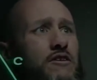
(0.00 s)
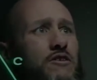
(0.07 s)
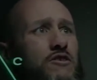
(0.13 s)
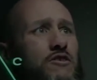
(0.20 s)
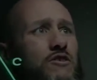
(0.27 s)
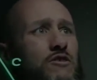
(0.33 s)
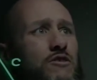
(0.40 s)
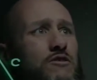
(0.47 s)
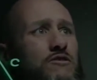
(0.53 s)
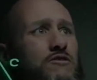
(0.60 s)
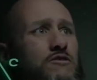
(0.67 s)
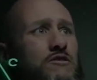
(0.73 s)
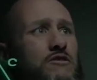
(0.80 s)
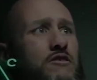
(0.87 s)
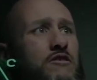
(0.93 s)

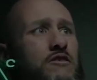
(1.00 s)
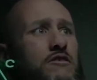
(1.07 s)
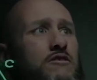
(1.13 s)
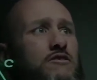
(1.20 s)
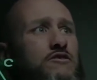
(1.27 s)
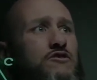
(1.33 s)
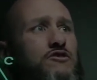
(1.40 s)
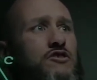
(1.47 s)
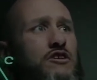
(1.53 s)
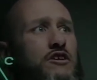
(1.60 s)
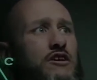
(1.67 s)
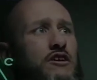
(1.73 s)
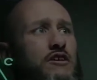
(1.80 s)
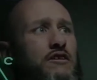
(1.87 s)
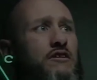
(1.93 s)
cos
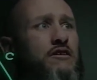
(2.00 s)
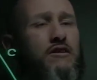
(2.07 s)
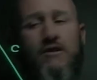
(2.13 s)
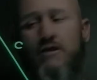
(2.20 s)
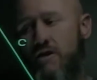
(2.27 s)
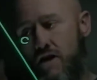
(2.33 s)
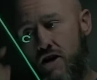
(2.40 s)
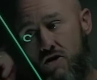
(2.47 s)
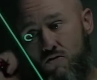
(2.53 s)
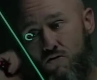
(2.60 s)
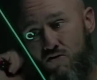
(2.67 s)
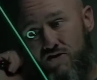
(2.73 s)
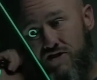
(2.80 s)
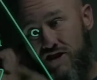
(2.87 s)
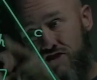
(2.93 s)
C
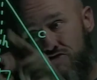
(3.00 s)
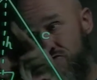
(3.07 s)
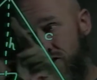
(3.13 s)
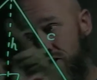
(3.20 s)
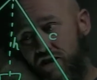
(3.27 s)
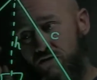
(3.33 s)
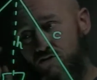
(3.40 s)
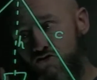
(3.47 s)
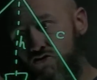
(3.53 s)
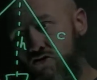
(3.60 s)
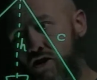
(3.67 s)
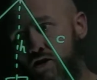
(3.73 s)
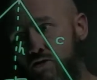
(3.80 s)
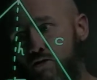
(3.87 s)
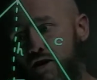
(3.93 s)
equals, in this right angle
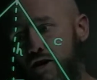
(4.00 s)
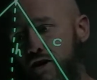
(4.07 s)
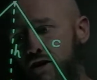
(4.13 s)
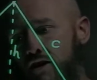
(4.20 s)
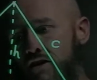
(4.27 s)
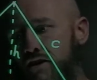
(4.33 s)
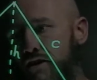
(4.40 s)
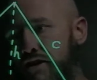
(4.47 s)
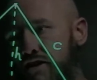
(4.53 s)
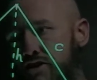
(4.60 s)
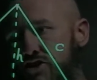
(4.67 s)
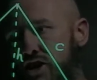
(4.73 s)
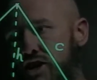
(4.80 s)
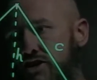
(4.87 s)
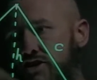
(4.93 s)
triangle here,
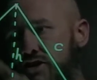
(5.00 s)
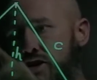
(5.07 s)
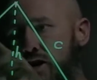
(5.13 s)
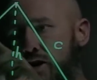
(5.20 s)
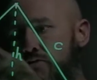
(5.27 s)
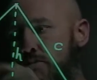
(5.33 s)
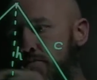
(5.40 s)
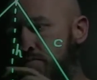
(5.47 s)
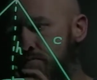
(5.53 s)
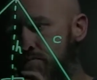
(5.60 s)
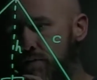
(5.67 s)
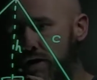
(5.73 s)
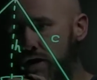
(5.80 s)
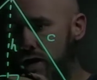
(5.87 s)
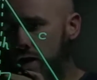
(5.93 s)
adjacent over
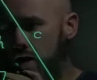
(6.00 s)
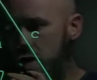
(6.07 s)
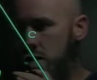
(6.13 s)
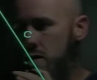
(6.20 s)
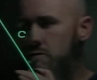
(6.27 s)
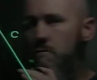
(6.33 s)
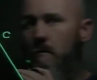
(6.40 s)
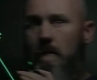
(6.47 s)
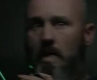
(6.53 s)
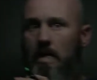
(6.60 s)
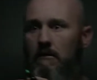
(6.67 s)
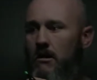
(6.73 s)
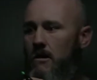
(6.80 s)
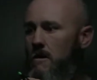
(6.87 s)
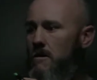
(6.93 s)
B.
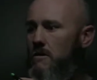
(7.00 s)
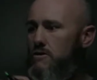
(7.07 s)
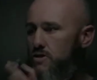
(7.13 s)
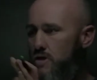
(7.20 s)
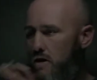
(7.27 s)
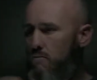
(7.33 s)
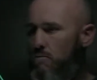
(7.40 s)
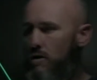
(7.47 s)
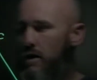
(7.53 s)
So we're